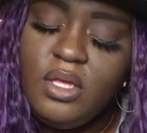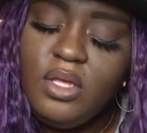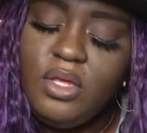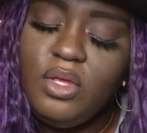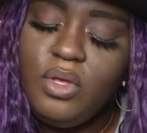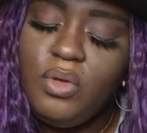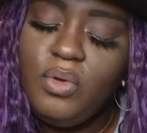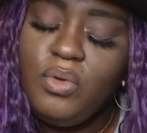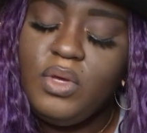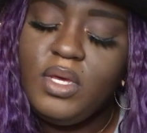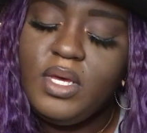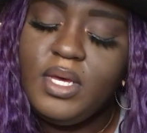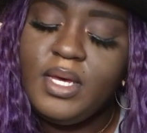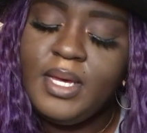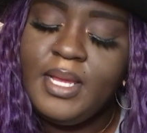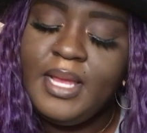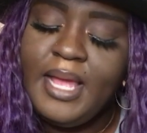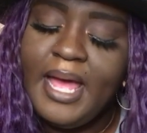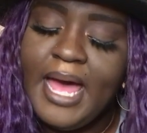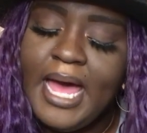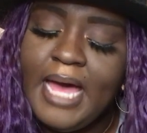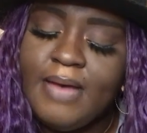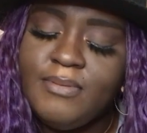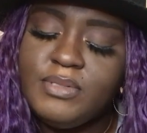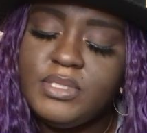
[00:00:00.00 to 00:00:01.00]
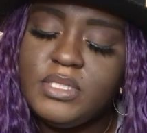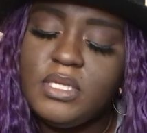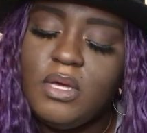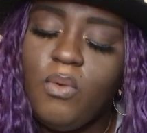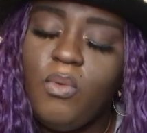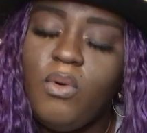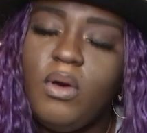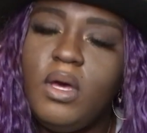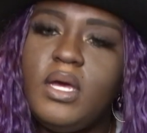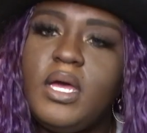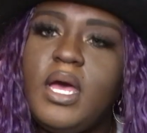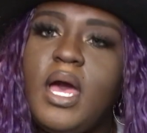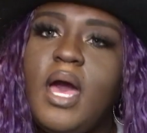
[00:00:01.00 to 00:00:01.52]
you could have
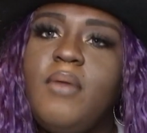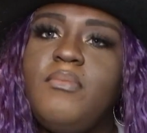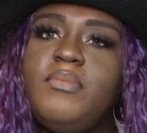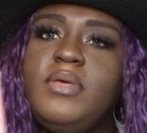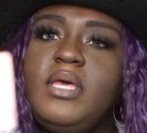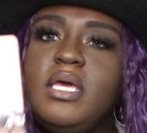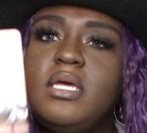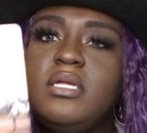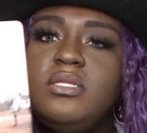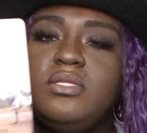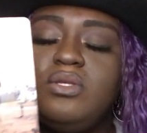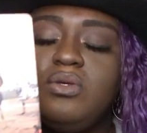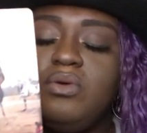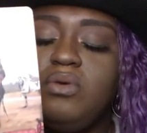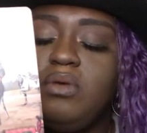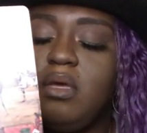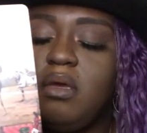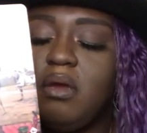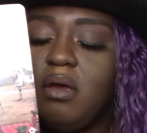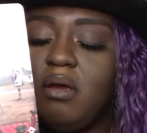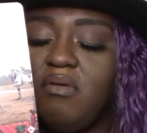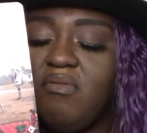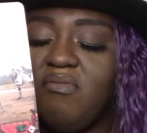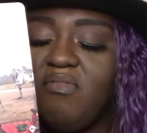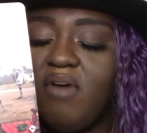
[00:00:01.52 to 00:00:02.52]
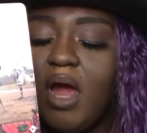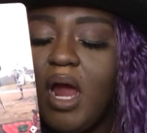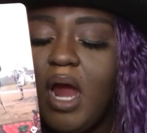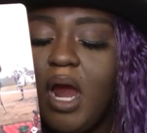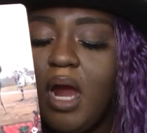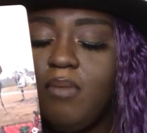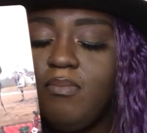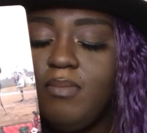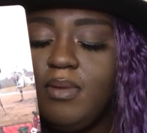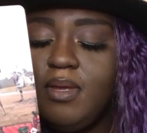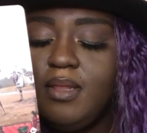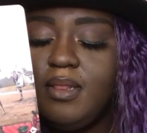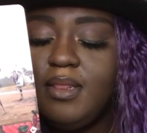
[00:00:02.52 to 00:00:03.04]
someone coming into your
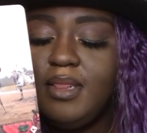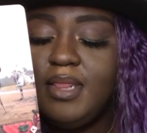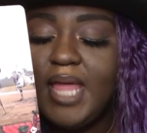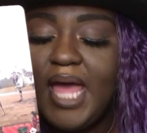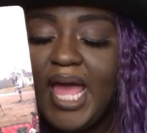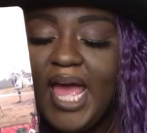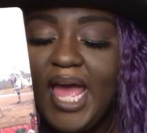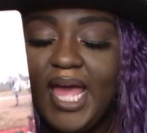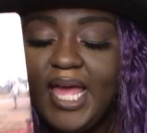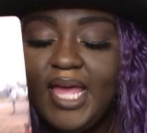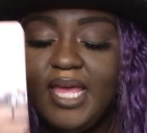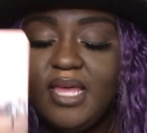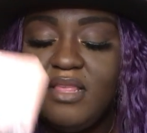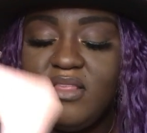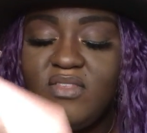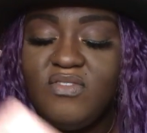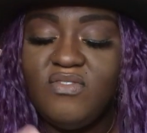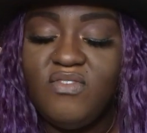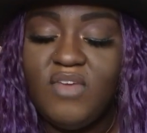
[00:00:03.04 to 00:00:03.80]
environment that is